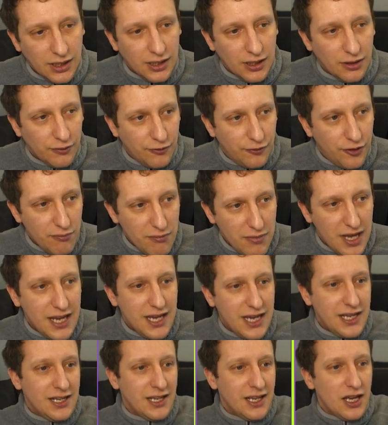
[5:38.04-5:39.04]
For
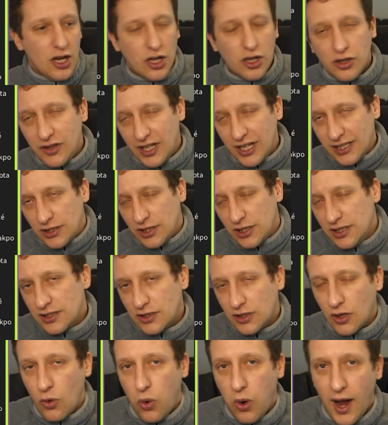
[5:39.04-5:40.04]
me, this is
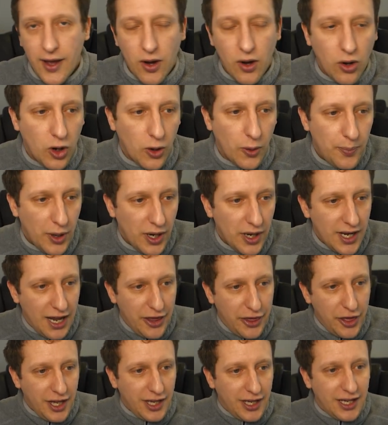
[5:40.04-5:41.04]
quite open, I
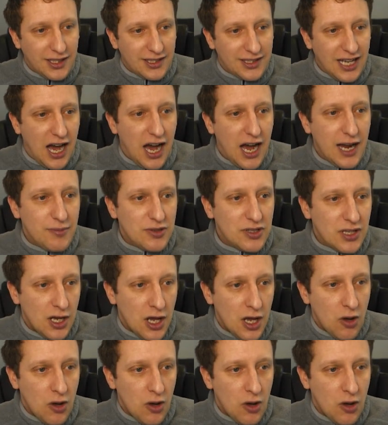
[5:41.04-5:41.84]
think, at times.